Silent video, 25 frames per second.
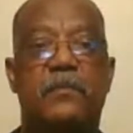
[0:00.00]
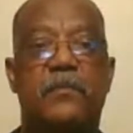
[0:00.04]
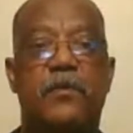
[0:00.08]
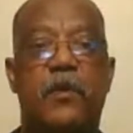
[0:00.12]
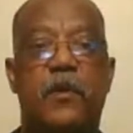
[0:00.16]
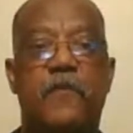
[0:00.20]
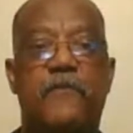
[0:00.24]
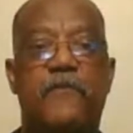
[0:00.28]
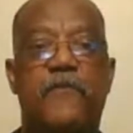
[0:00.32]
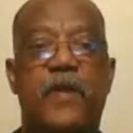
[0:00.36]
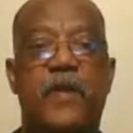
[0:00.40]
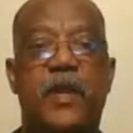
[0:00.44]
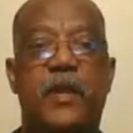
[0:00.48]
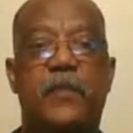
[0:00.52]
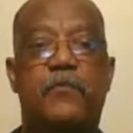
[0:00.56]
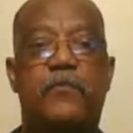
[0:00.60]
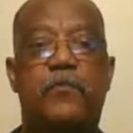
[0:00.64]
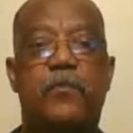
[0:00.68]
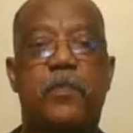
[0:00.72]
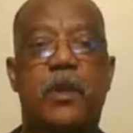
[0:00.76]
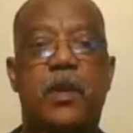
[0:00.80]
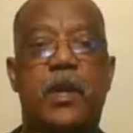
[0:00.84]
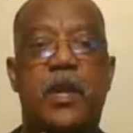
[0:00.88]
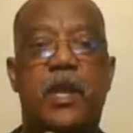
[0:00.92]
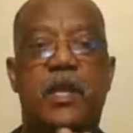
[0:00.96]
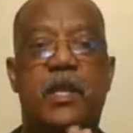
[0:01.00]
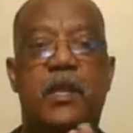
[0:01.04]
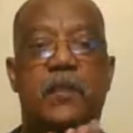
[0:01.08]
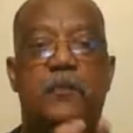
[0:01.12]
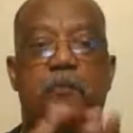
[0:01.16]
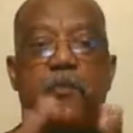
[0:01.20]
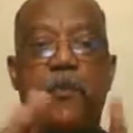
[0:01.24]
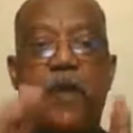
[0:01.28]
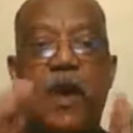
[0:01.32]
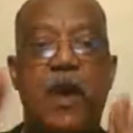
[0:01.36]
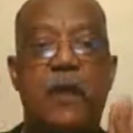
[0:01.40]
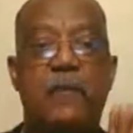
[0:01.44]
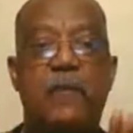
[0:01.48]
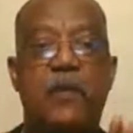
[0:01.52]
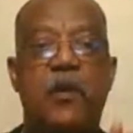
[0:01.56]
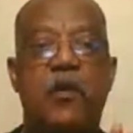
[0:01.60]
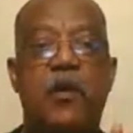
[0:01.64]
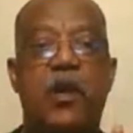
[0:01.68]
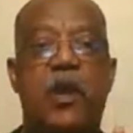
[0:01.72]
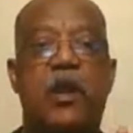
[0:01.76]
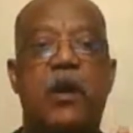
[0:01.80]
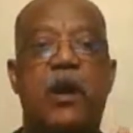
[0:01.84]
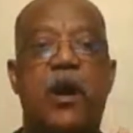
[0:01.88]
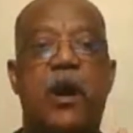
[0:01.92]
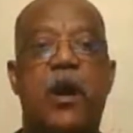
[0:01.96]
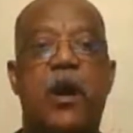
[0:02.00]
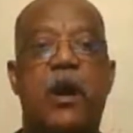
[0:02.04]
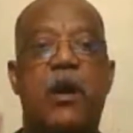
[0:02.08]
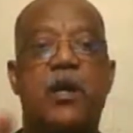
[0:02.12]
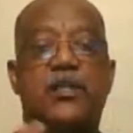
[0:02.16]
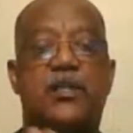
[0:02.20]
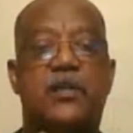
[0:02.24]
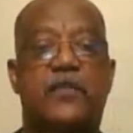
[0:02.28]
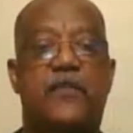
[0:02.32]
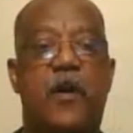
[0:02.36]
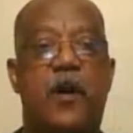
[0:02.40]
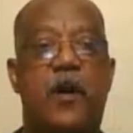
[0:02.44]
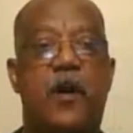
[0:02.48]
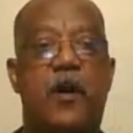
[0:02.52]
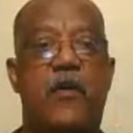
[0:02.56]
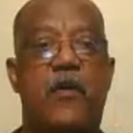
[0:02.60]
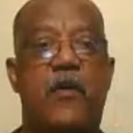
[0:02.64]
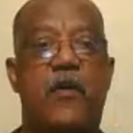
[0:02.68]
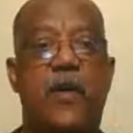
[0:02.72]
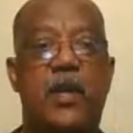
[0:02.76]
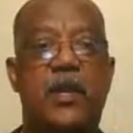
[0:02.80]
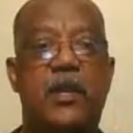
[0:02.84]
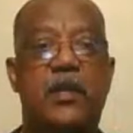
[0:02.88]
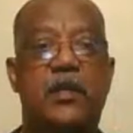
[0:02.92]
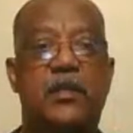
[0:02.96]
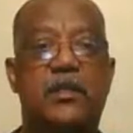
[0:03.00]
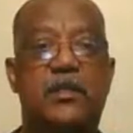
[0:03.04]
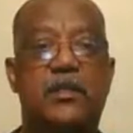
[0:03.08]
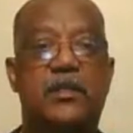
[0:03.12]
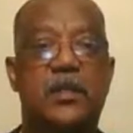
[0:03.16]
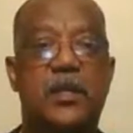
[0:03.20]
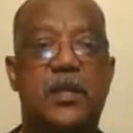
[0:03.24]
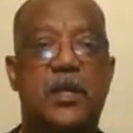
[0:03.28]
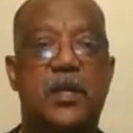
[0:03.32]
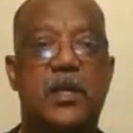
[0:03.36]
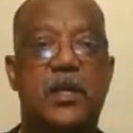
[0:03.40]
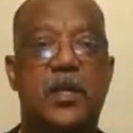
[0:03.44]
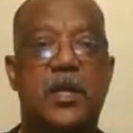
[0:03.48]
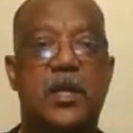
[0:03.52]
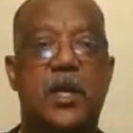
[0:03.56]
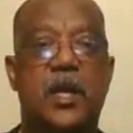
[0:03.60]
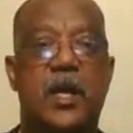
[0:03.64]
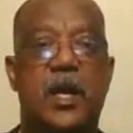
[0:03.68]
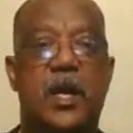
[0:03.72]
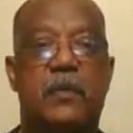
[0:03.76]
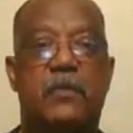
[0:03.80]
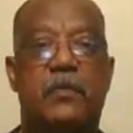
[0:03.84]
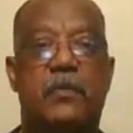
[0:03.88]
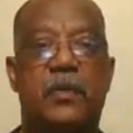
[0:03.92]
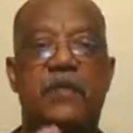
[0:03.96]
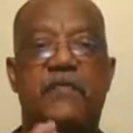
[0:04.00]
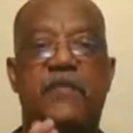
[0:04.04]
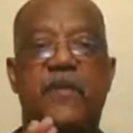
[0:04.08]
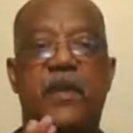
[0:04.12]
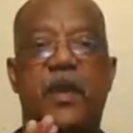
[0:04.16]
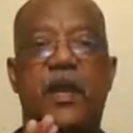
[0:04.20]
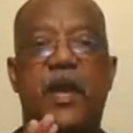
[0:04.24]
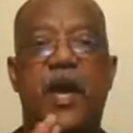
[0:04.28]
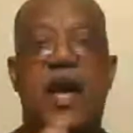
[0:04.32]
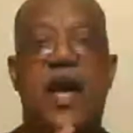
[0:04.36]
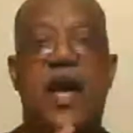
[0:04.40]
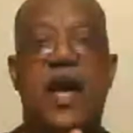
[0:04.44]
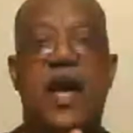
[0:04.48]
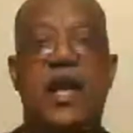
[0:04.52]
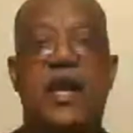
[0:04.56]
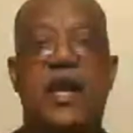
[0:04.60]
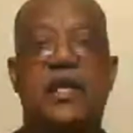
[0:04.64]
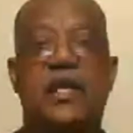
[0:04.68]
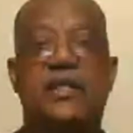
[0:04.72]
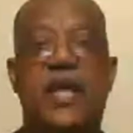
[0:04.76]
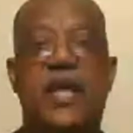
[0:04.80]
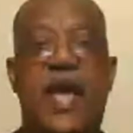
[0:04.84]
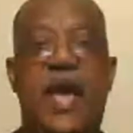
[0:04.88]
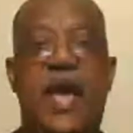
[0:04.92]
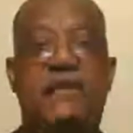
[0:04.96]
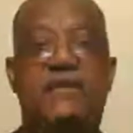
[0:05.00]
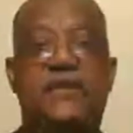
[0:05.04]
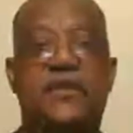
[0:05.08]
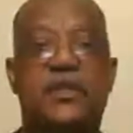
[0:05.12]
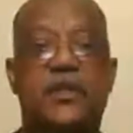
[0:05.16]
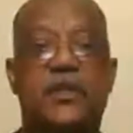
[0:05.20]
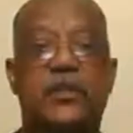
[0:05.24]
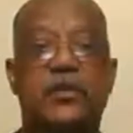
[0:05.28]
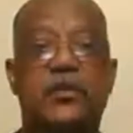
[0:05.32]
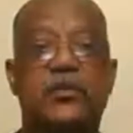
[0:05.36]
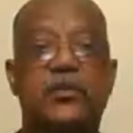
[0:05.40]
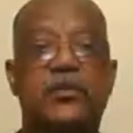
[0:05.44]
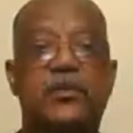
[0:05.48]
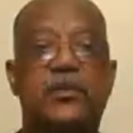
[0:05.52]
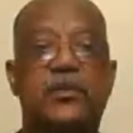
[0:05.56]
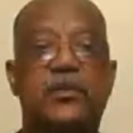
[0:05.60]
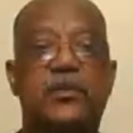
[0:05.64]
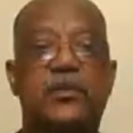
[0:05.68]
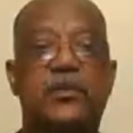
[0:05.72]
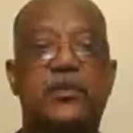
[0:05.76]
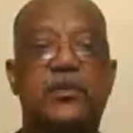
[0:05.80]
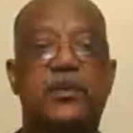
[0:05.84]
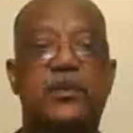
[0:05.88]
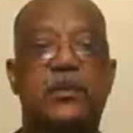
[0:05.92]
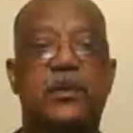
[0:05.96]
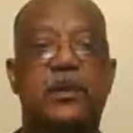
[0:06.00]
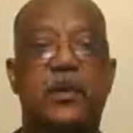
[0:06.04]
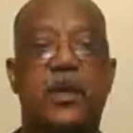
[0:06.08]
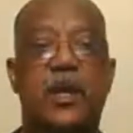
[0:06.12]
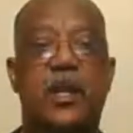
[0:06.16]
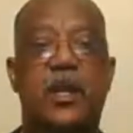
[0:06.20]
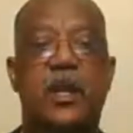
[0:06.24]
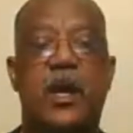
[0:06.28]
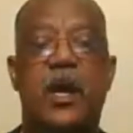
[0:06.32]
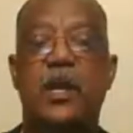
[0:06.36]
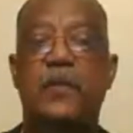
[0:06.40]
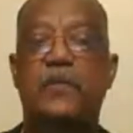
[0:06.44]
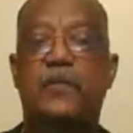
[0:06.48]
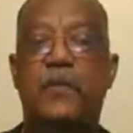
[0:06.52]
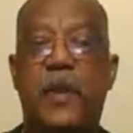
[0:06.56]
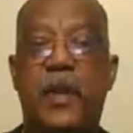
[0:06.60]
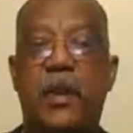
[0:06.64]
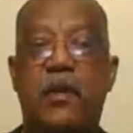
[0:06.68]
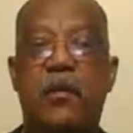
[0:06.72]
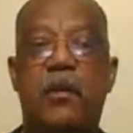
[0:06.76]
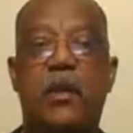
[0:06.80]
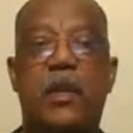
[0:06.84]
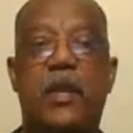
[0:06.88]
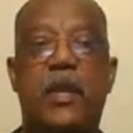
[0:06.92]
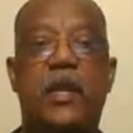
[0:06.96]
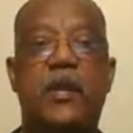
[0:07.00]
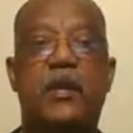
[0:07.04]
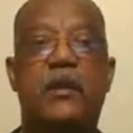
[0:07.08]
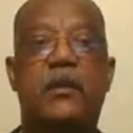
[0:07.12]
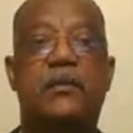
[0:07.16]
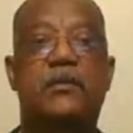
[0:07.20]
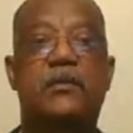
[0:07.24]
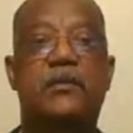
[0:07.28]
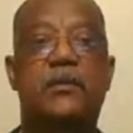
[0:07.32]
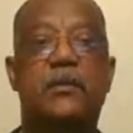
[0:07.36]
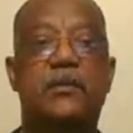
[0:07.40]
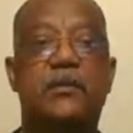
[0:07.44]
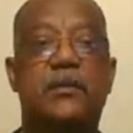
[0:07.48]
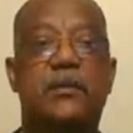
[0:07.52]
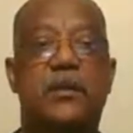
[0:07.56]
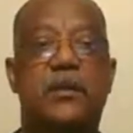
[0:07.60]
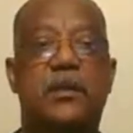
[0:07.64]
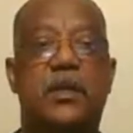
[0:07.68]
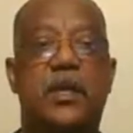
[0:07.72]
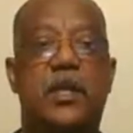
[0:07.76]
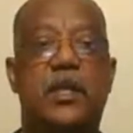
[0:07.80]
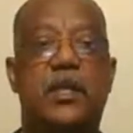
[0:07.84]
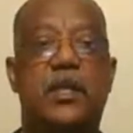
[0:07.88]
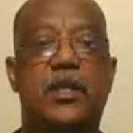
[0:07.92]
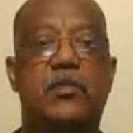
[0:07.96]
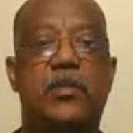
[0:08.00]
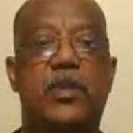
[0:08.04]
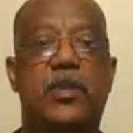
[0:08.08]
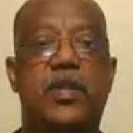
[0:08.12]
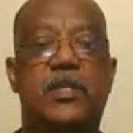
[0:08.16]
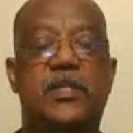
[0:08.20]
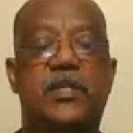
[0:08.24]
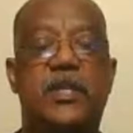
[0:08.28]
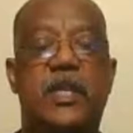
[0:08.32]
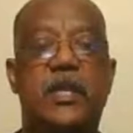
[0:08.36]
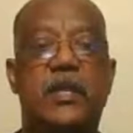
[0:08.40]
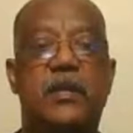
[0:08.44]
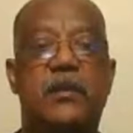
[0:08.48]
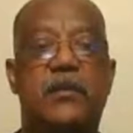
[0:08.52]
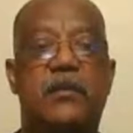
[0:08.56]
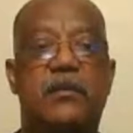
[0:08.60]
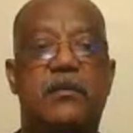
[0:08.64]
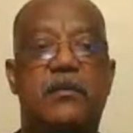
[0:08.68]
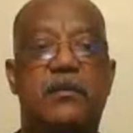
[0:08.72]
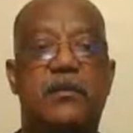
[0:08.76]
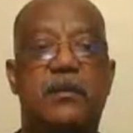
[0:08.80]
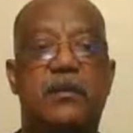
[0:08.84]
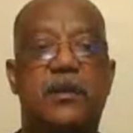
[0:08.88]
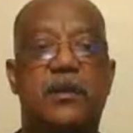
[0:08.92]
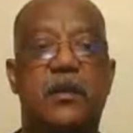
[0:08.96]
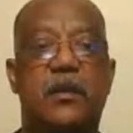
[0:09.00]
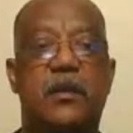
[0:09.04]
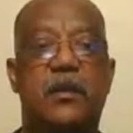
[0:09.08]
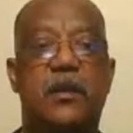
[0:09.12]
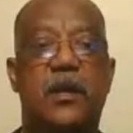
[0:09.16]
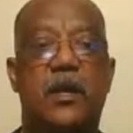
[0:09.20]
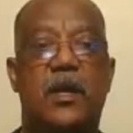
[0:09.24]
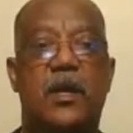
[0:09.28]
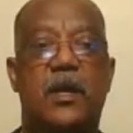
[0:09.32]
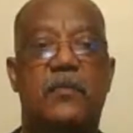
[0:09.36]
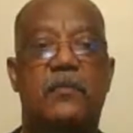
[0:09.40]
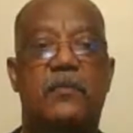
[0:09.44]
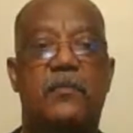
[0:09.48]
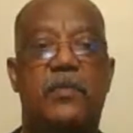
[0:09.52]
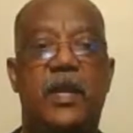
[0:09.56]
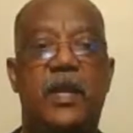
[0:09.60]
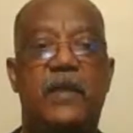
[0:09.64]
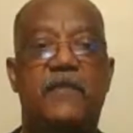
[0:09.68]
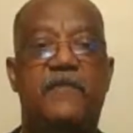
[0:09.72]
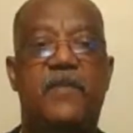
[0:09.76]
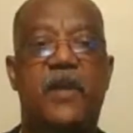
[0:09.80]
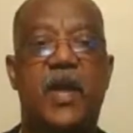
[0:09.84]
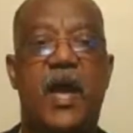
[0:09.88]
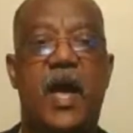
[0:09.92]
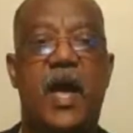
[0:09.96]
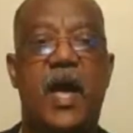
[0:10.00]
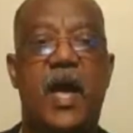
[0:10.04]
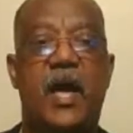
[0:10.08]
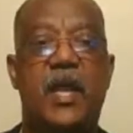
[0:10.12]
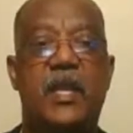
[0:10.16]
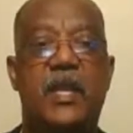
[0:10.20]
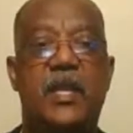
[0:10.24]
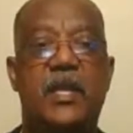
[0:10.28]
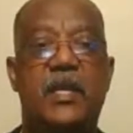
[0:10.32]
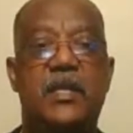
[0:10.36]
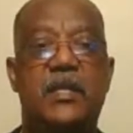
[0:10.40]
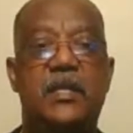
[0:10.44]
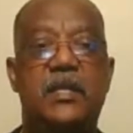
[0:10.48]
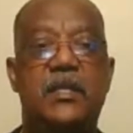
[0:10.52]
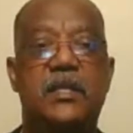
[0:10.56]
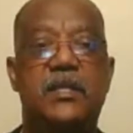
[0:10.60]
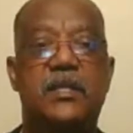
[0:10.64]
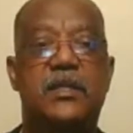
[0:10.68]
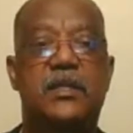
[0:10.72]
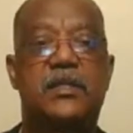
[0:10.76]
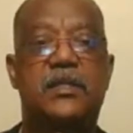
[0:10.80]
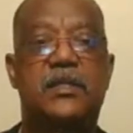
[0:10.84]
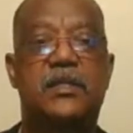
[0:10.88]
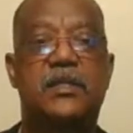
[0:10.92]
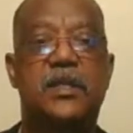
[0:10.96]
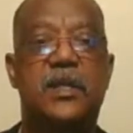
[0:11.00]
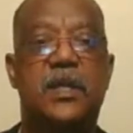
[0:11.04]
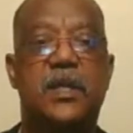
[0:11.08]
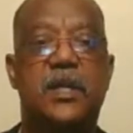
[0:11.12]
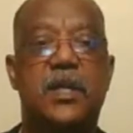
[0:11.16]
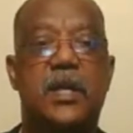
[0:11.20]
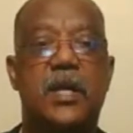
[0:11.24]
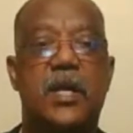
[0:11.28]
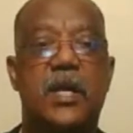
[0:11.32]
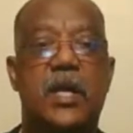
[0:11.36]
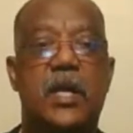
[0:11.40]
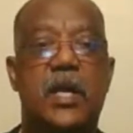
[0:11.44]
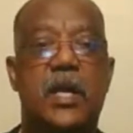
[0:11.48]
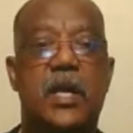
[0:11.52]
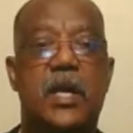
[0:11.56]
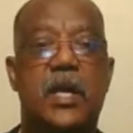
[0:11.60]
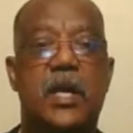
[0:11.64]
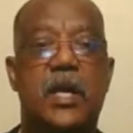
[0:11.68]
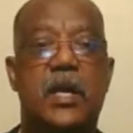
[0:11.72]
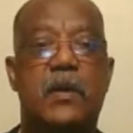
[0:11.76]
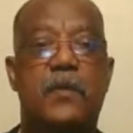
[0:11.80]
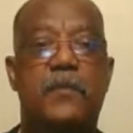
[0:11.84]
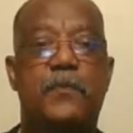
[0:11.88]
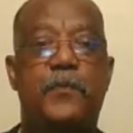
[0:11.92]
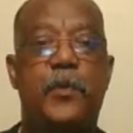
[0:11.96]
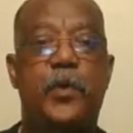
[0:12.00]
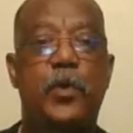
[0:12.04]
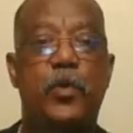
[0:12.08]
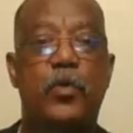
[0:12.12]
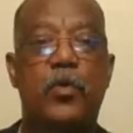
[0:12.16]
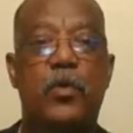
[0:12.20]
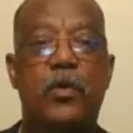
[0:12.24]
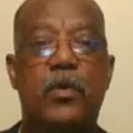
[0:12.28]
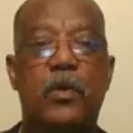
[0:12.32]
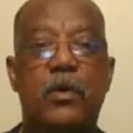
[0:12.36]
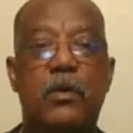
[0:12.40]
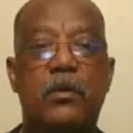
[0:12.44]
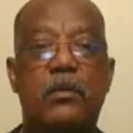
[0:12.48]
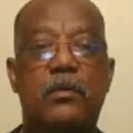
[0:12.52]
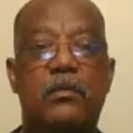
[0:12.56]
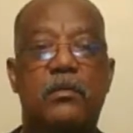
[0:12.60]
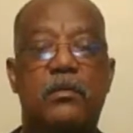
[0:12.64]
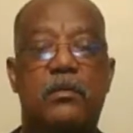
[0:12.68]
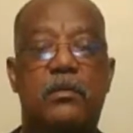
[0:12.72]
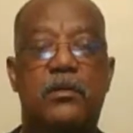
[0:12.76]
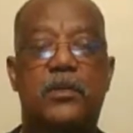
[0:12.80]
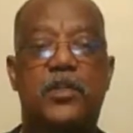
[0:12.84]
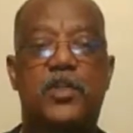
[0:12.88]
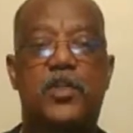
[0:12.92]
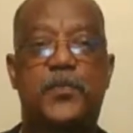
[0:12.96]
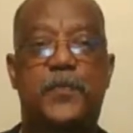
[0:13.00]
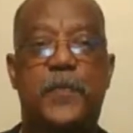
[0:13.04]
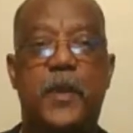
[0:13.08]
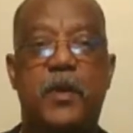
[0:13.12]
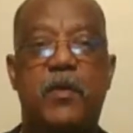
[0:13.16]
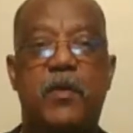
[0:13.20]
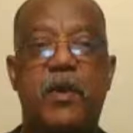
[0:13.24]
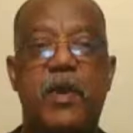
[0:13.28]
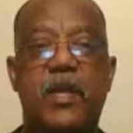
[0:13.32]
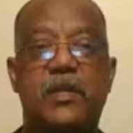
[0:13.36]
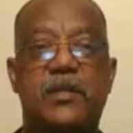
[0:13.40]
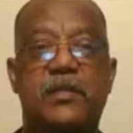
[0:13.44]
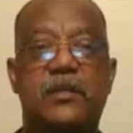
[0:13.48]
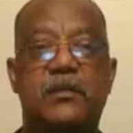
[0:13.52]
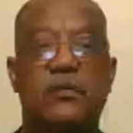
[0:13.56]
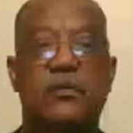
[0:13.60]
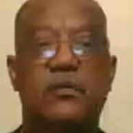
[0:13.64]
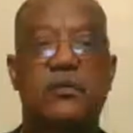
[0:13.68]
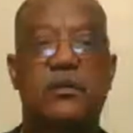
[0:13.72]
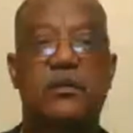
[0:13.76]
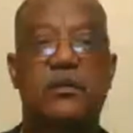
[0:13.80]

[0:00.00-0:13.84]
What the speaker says: perfect and the primary cause of all things, a belief in God as absolute and unparalleled in unity, believe God is pure spirit